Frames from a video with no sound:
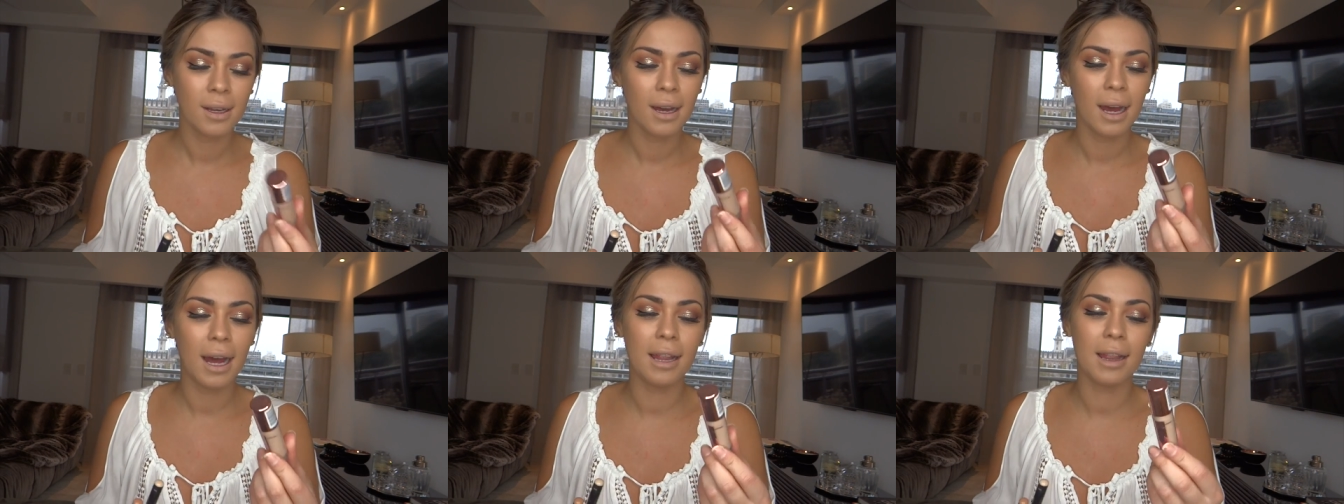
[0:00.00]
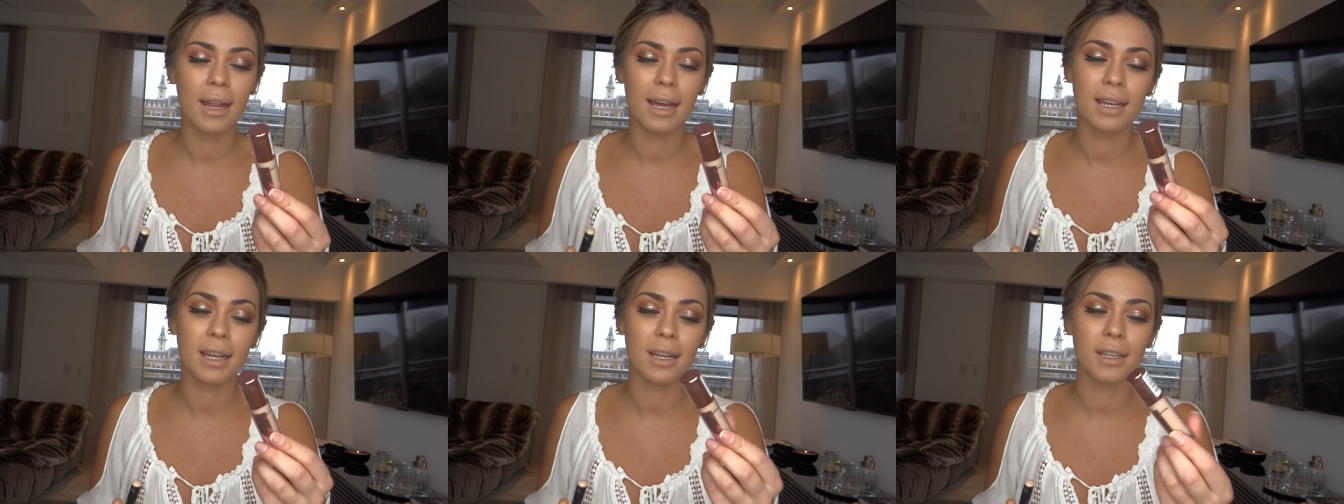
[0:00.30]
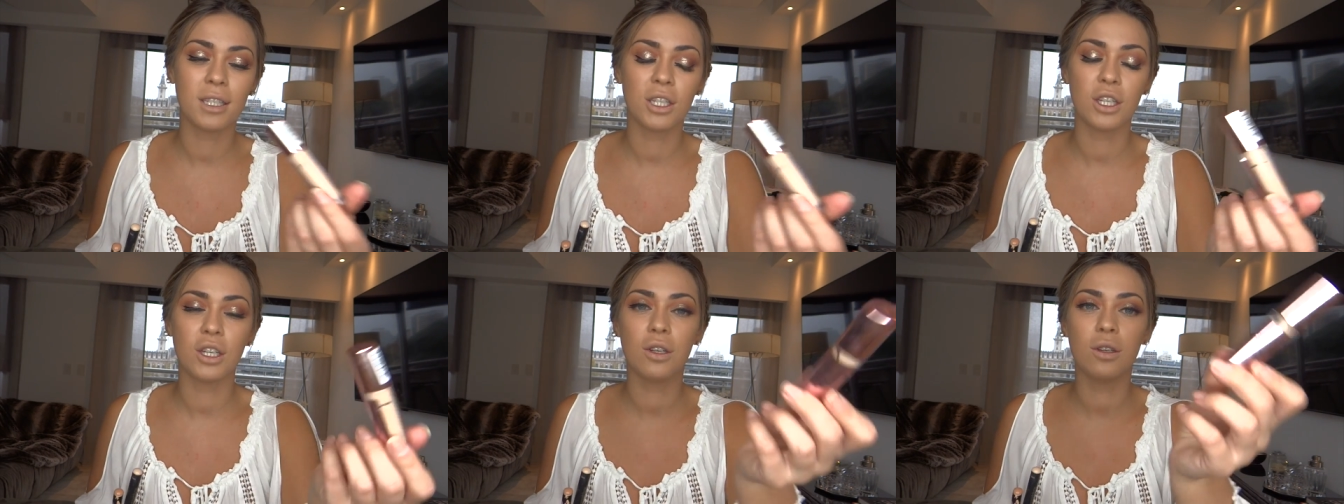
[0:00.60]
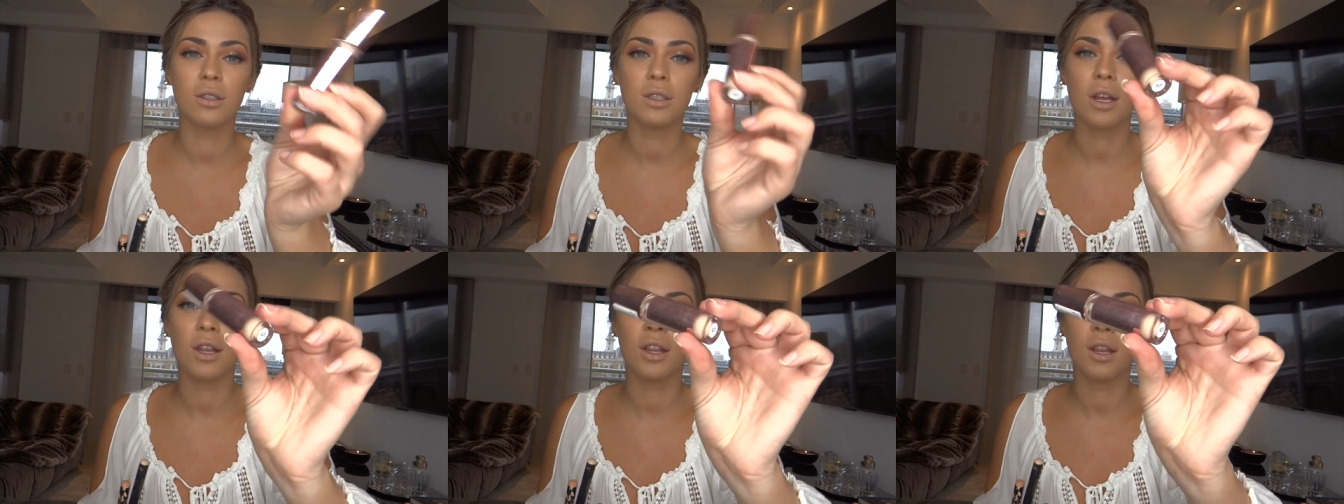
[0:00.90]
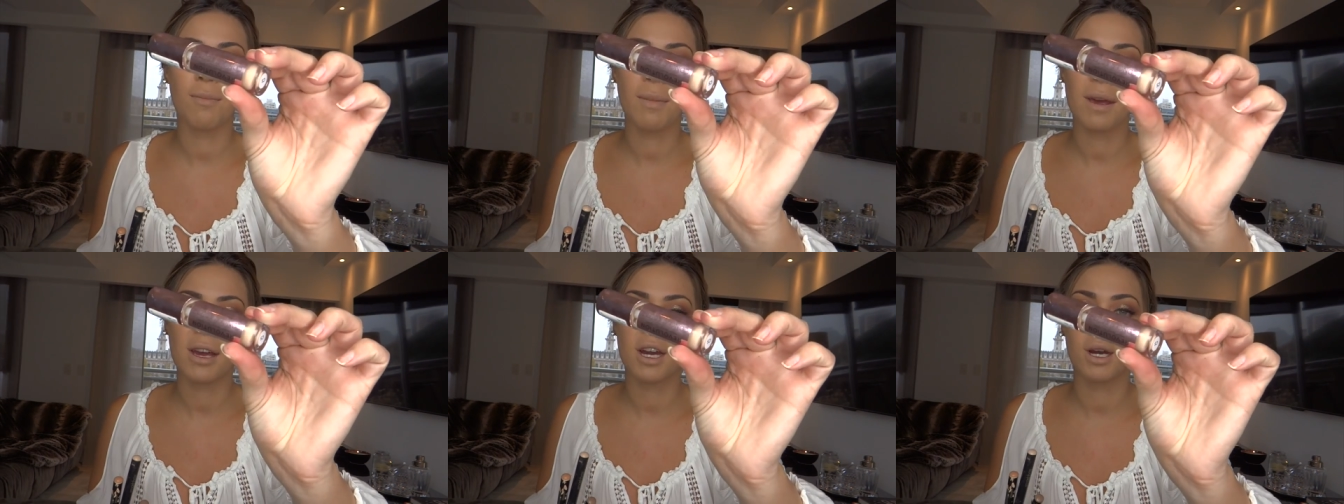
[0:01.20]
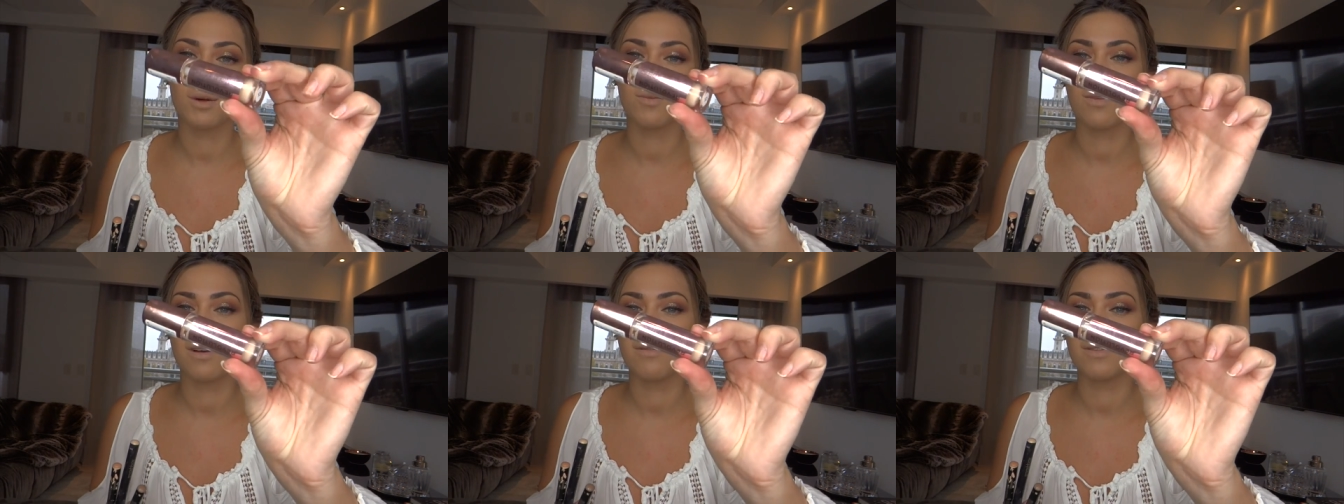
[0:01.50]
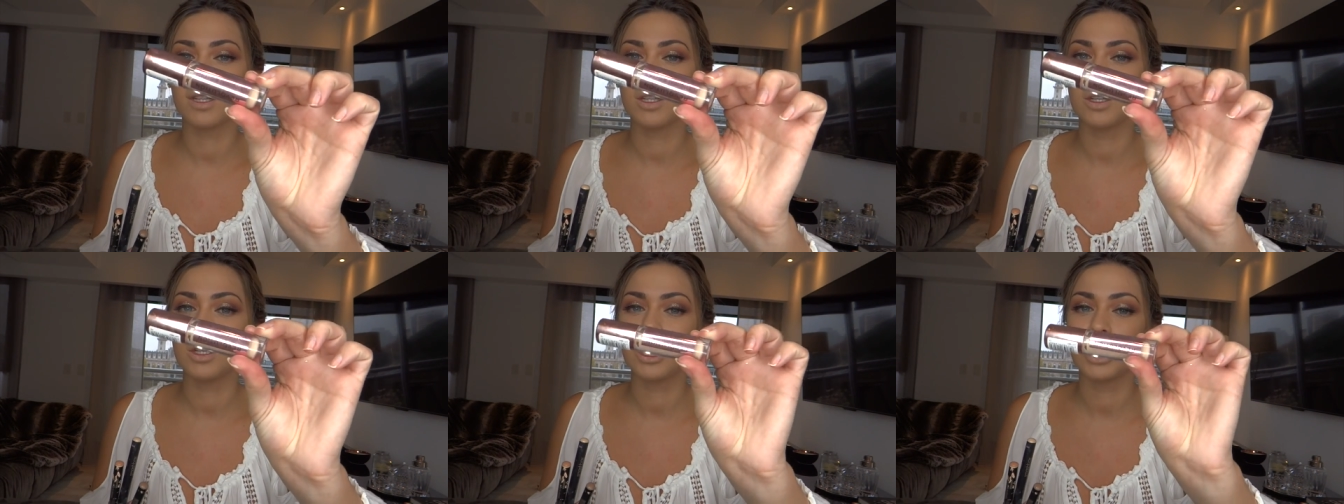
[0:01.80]
I like to use the Makeup
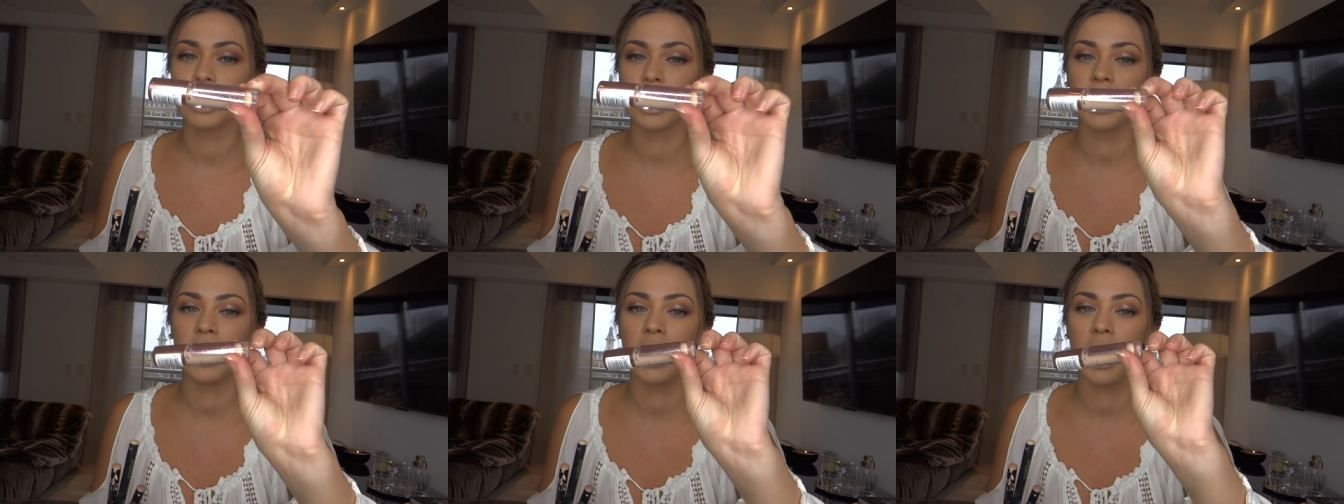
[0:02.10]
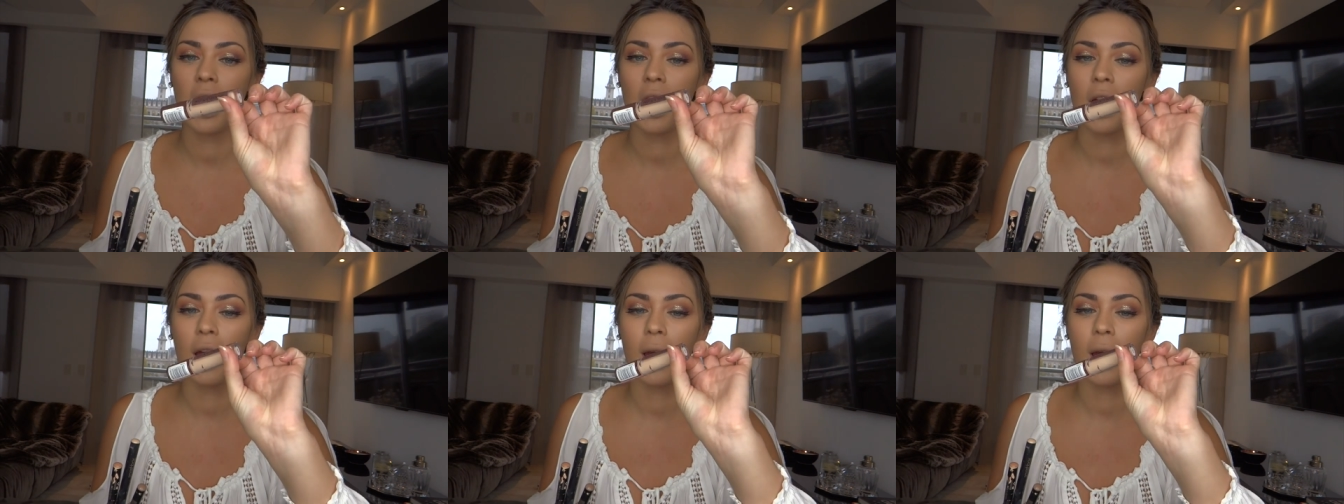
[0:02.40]
Revolution